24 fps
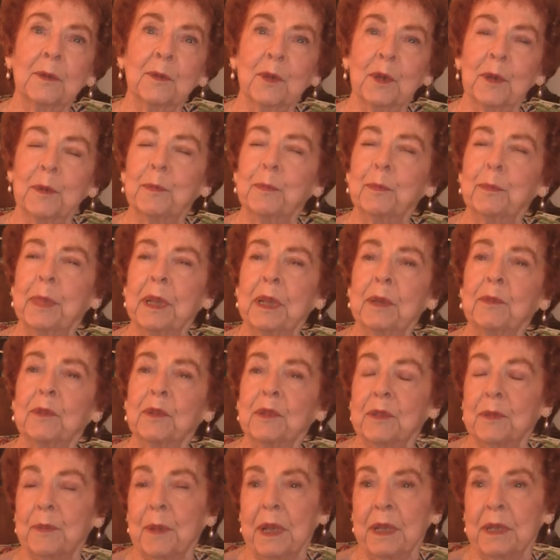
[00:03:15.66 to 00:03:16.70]
Big
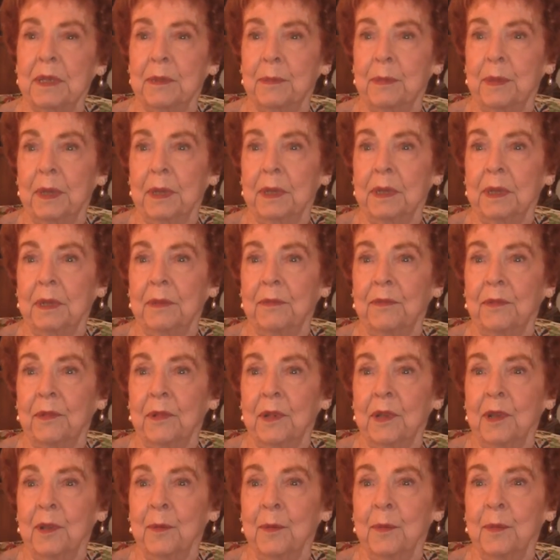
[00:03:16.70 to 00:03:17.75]
responsibility
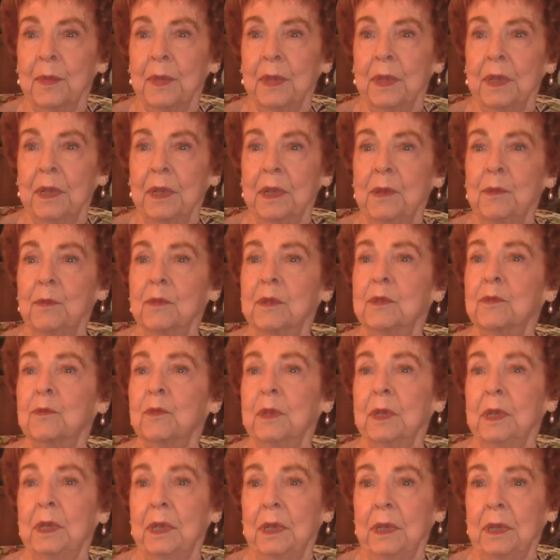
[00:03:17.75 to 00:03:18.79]
for him, and he was
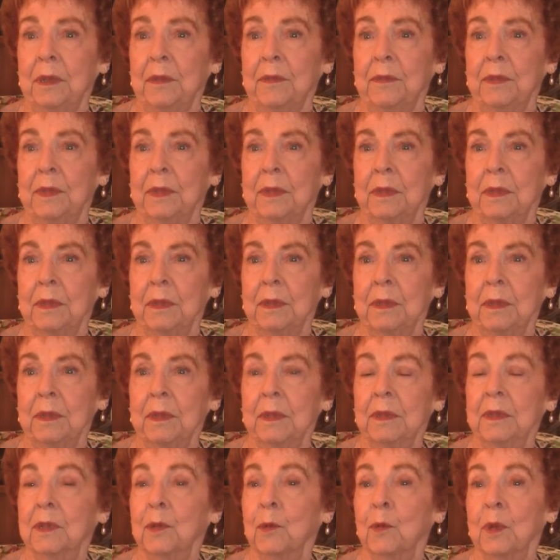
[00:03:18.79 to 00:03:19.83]
relieved
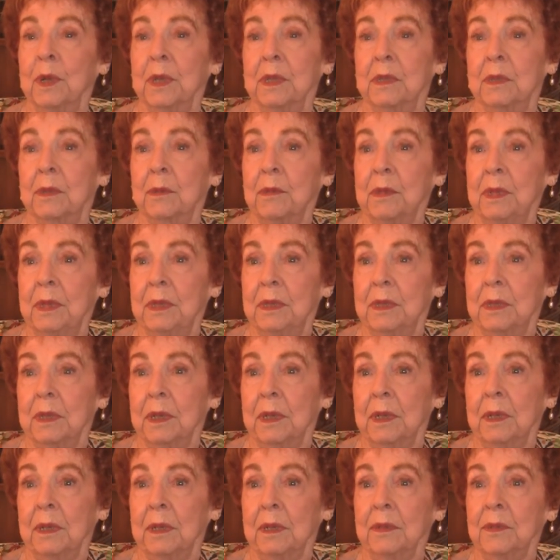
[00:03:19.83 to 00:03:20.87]
that it went so
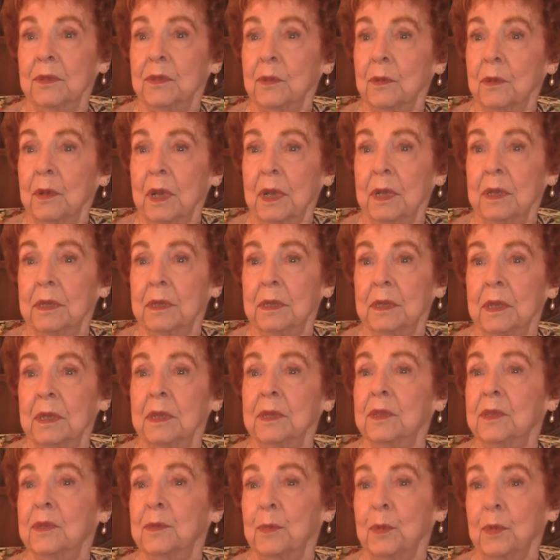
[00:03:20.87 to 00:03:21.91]
easily and so nicely
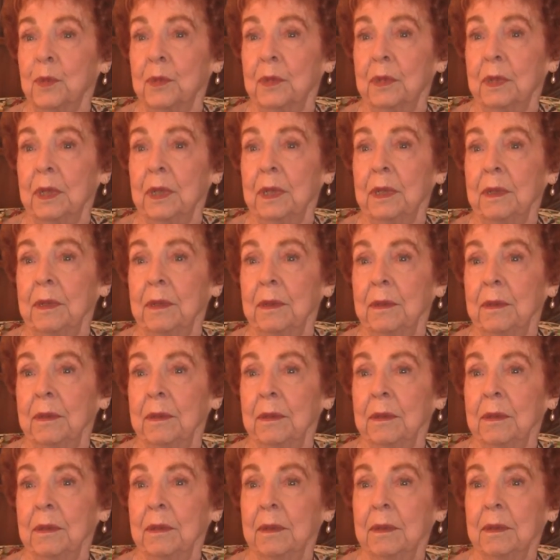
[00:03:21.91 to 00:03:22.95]
and smoothly.
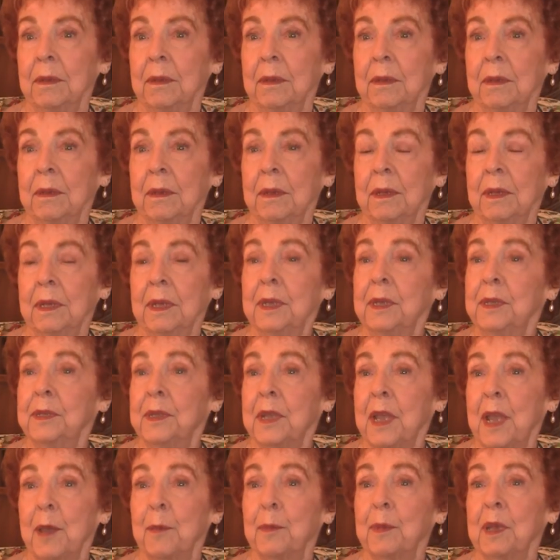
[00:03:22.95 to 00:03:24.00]
And
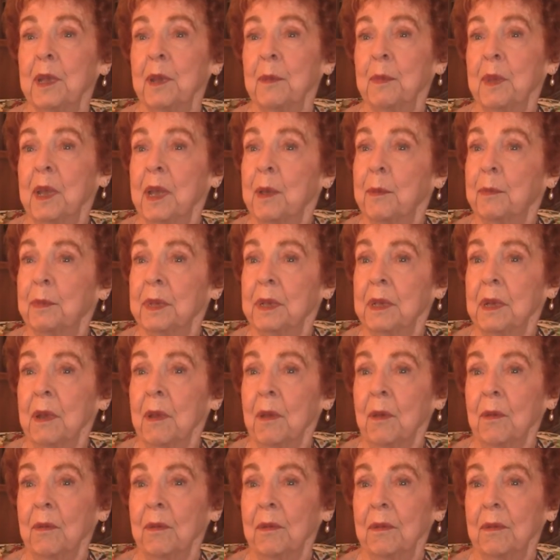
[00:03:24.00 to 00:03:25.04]
he's happy, I'm happy
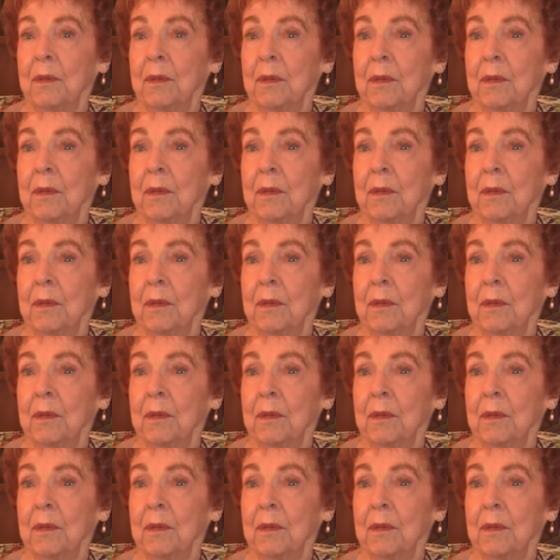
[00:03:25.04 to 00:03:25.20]
now.